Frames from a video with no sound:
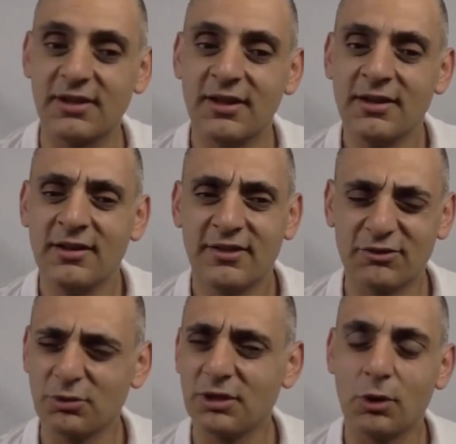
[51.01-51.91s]
And
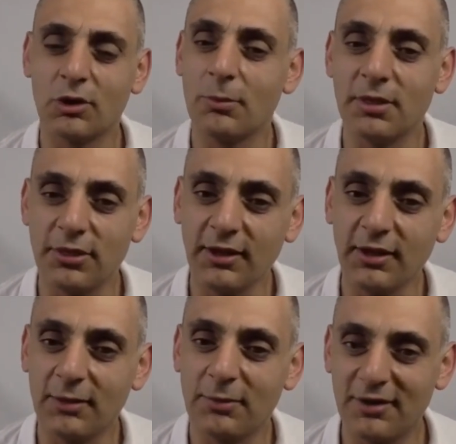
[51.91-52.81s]
that's really what got me
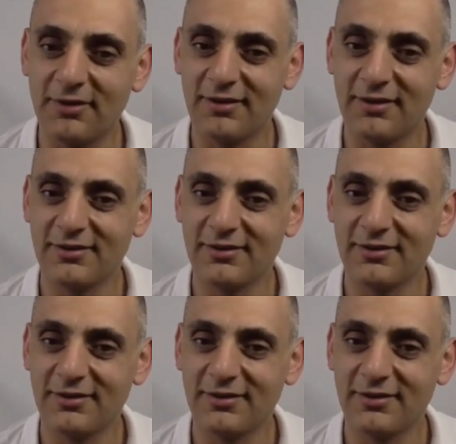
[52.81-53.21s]
thinking about